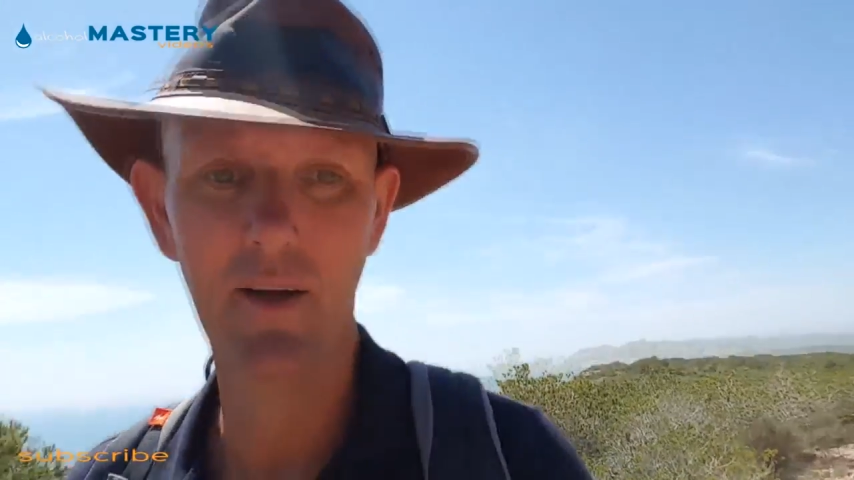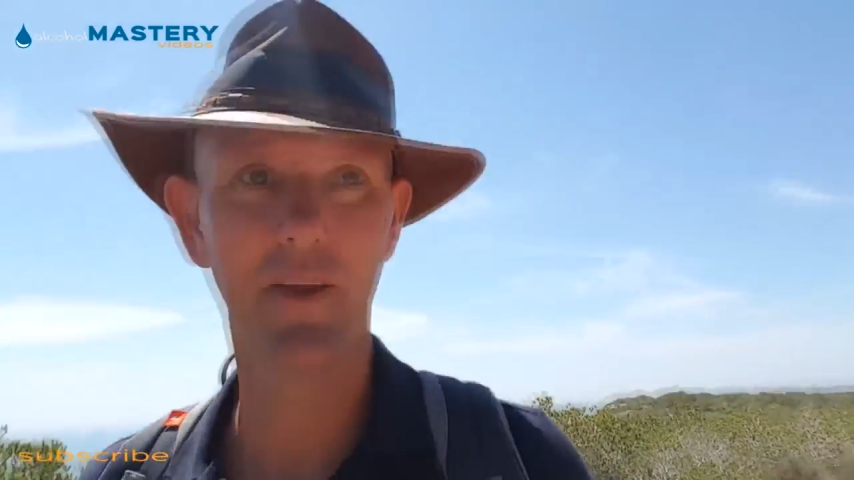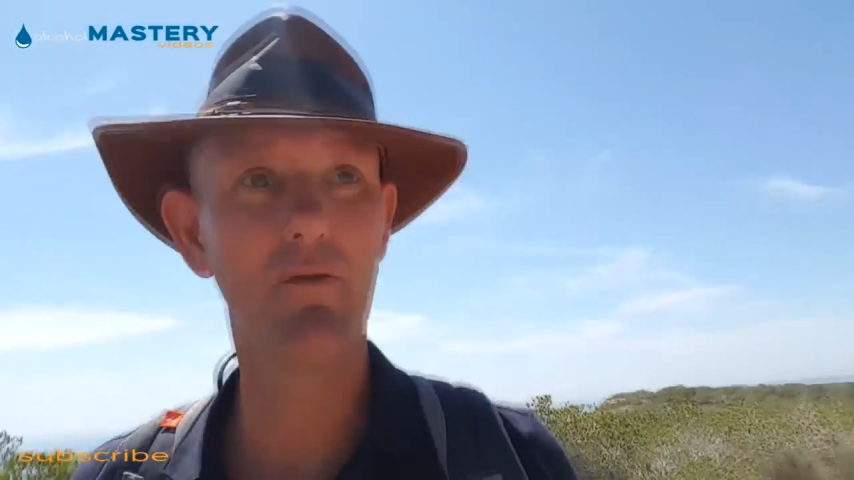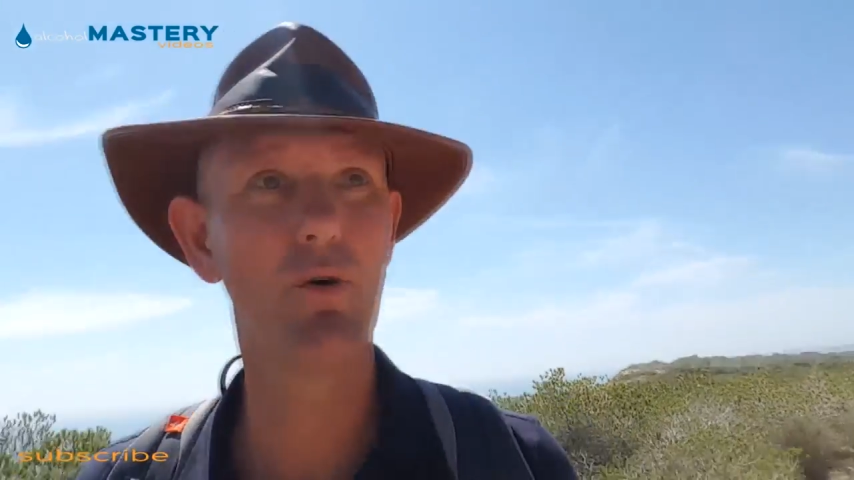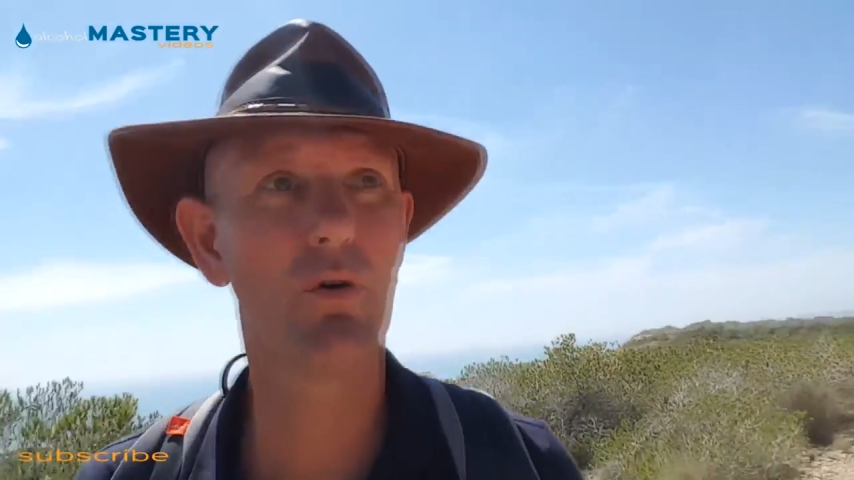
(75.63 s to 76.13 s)

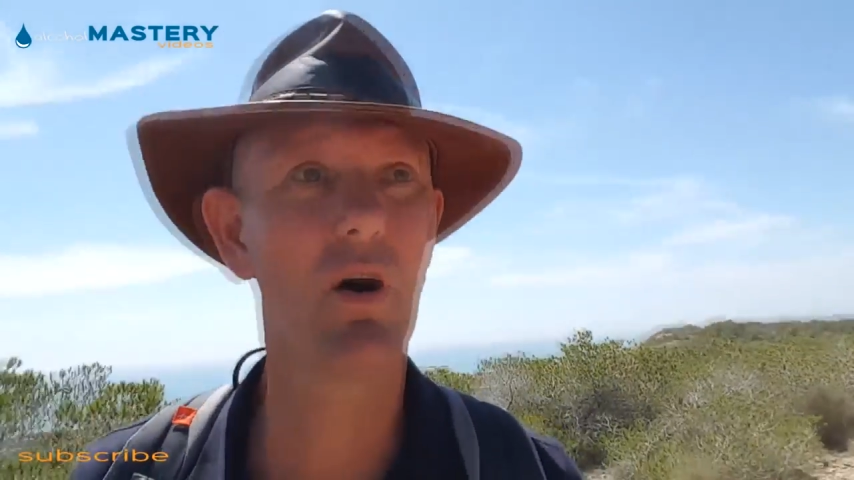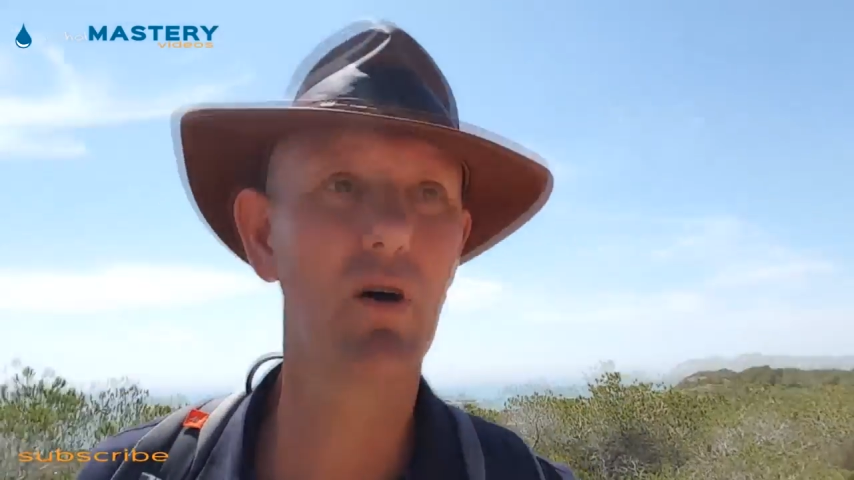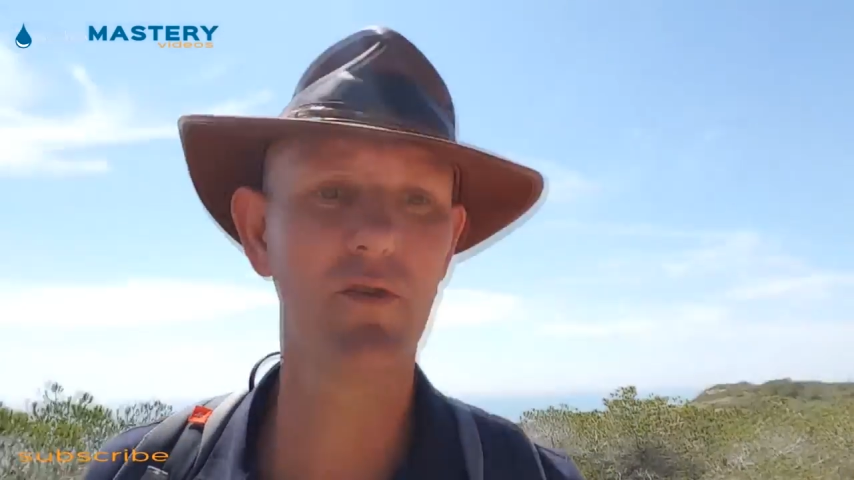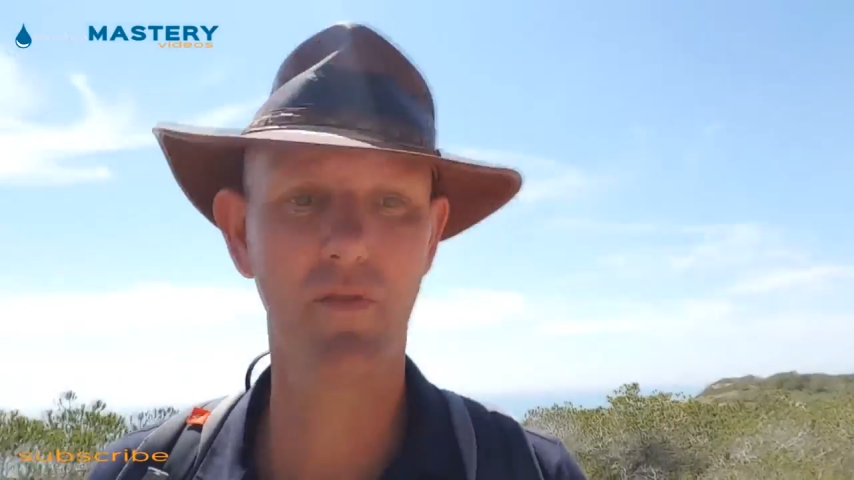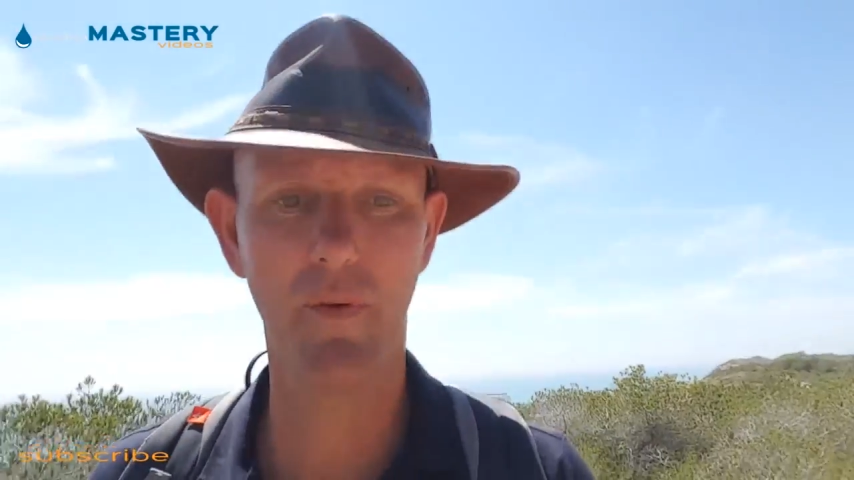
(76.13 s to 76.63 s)
the root
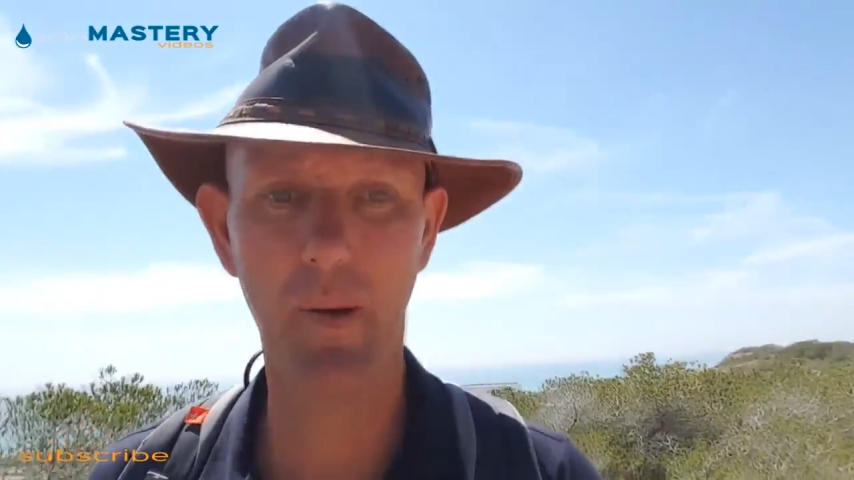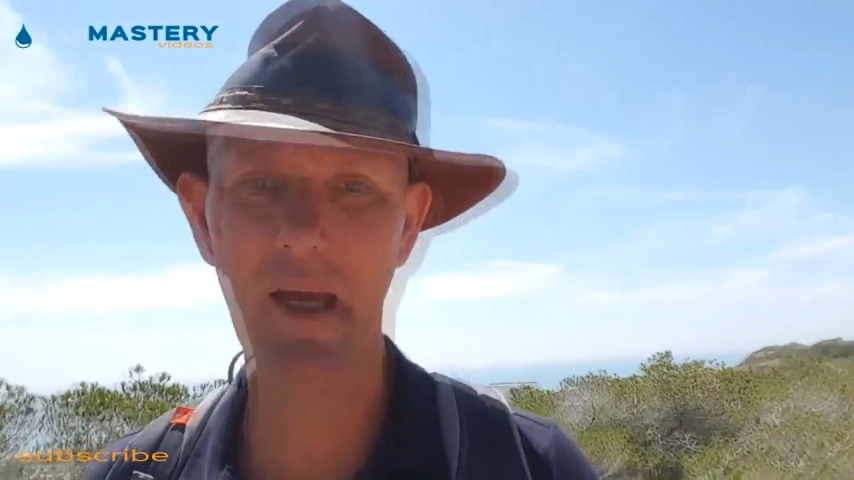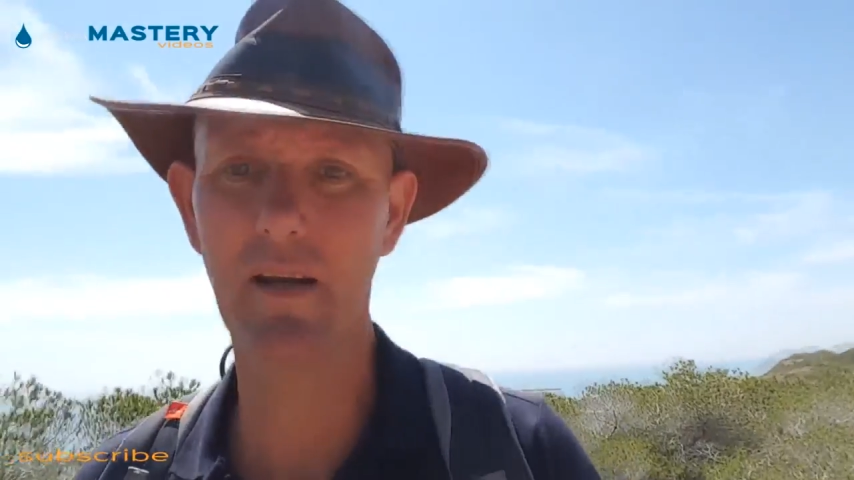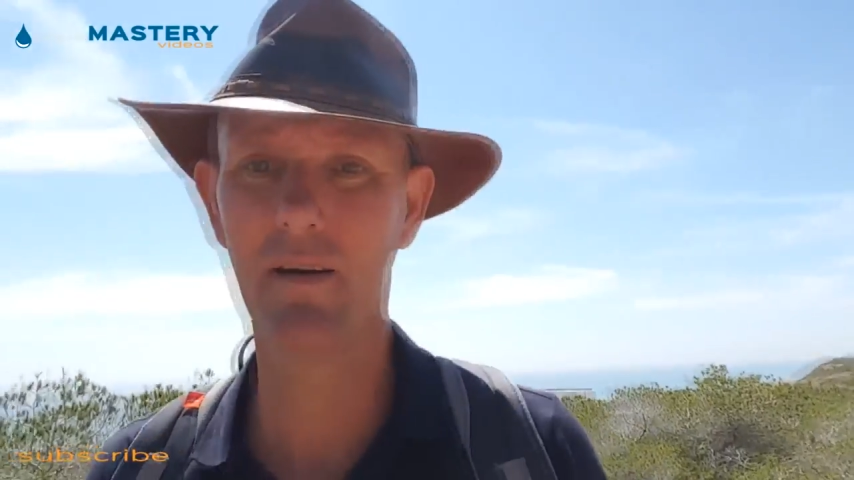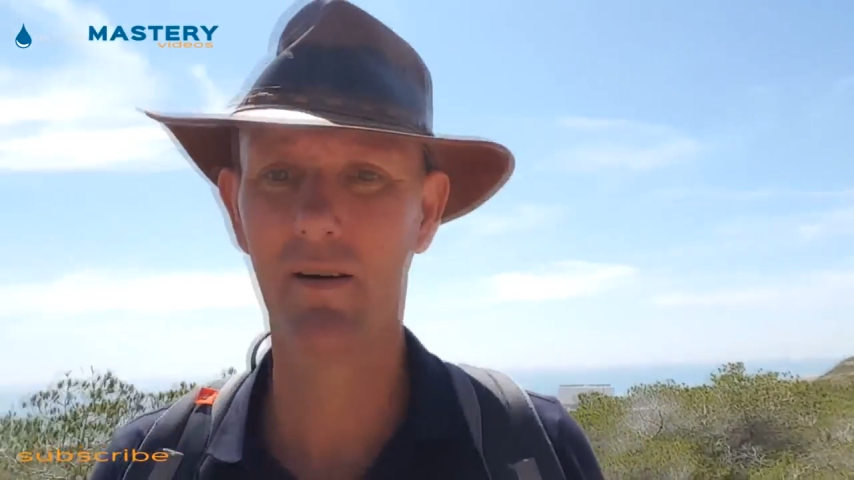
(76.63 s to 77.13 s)
cause of the pain.